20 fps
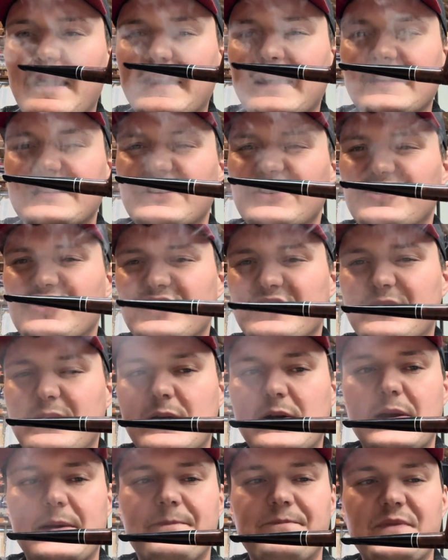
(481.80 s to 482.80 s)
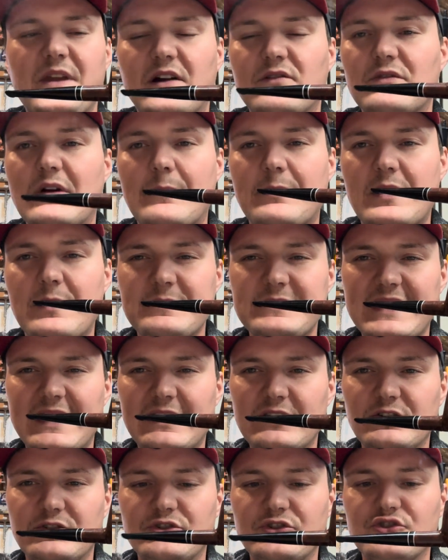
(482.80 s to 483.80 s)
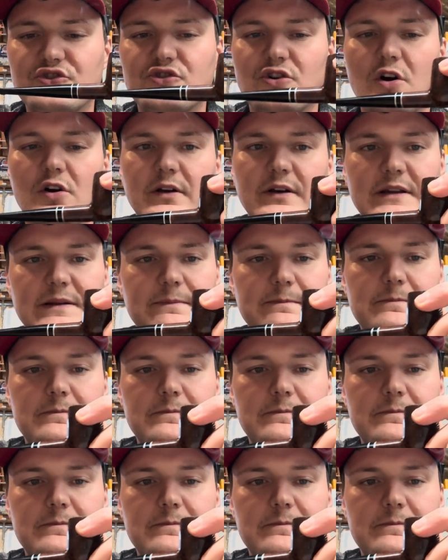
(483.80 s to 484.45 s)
guess it's just that rum comes out a little too strong in it.